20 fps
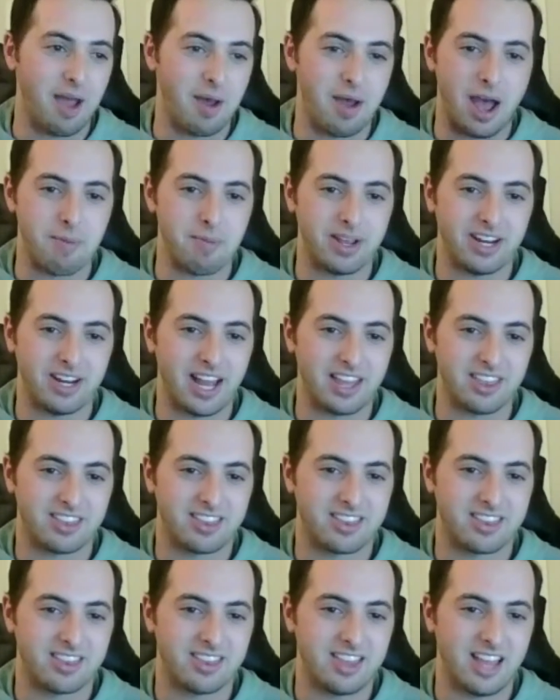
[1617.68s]
I mean, I
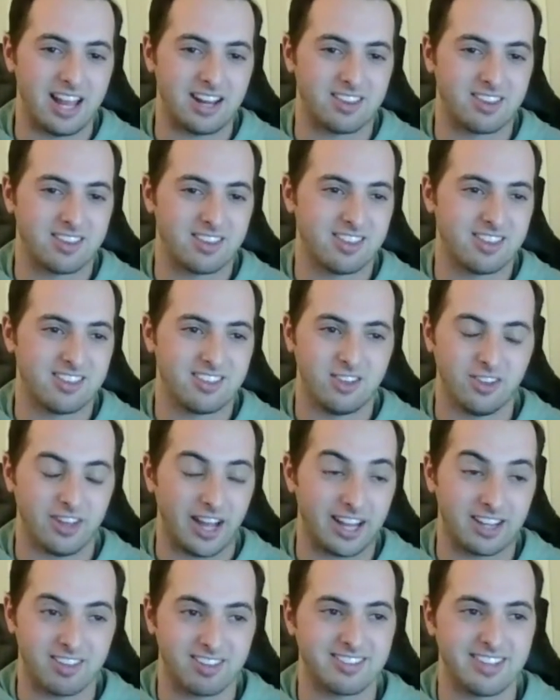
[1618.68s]

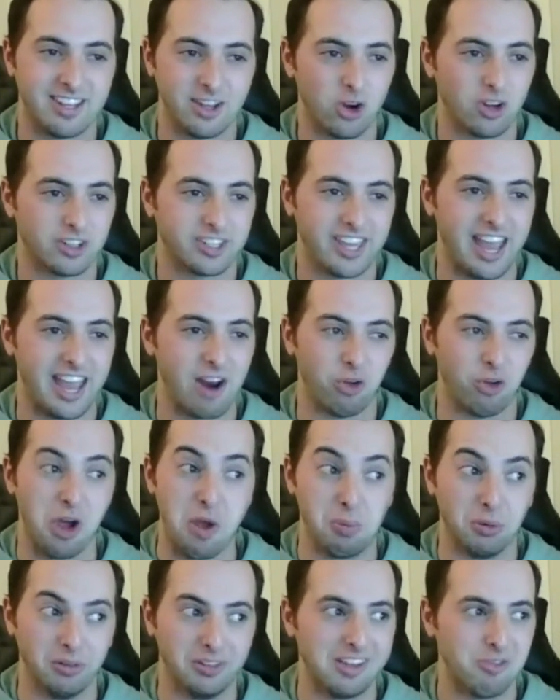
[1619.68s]
like still can't really
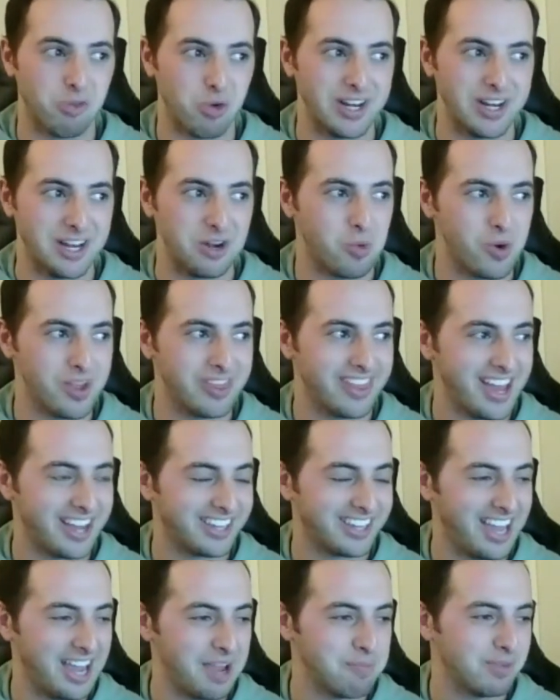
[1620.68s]
believe we didn't win that
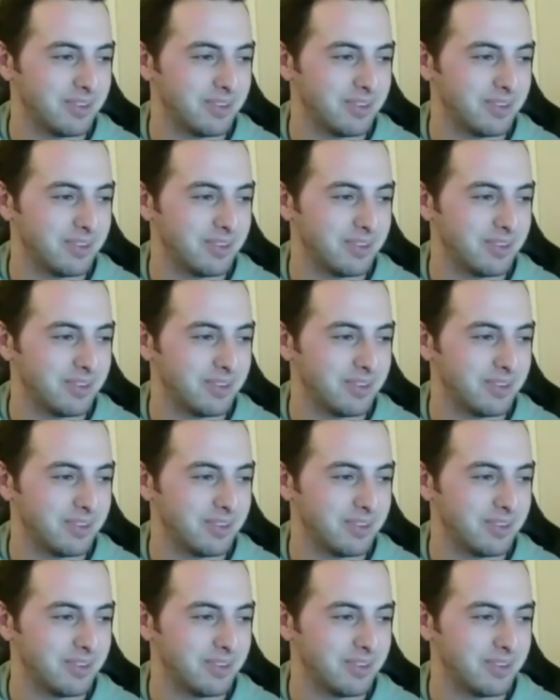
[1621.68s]
game.